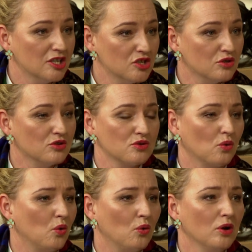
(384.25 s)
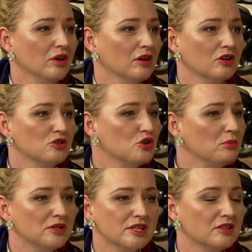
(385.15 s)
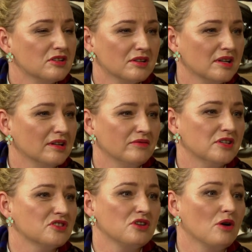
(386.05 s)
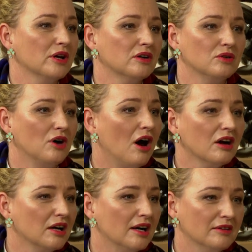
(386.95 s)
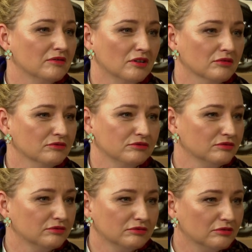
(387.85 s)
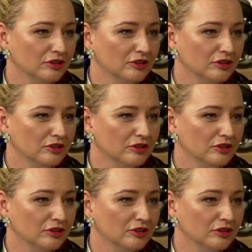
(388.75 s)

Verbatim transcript: issues or contributing to the kind of historical archive of